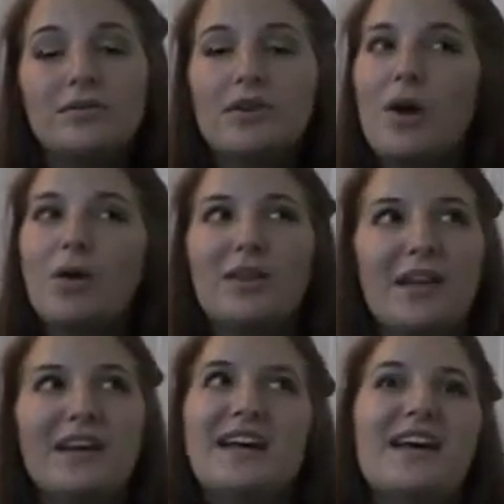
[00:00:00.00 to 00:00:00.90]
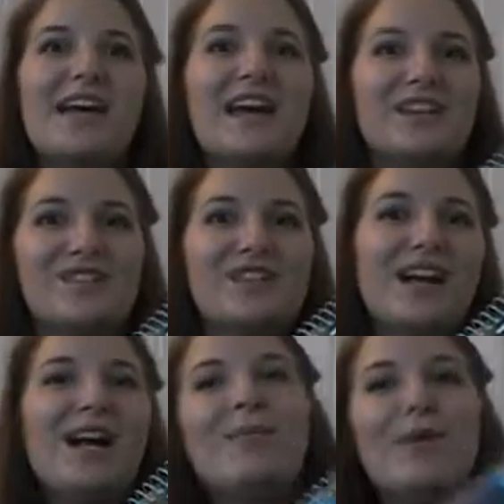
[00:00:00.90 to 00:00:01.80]
It's just
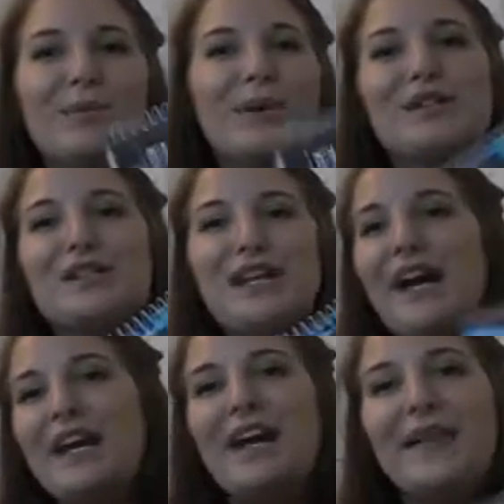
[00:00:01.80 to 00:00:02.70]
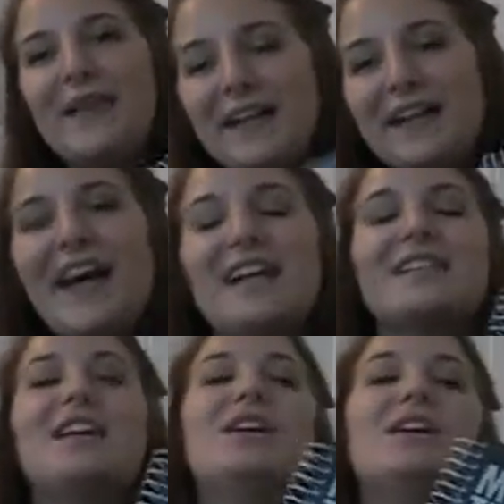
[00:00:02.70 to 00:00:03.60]
like I'm one person on an online class.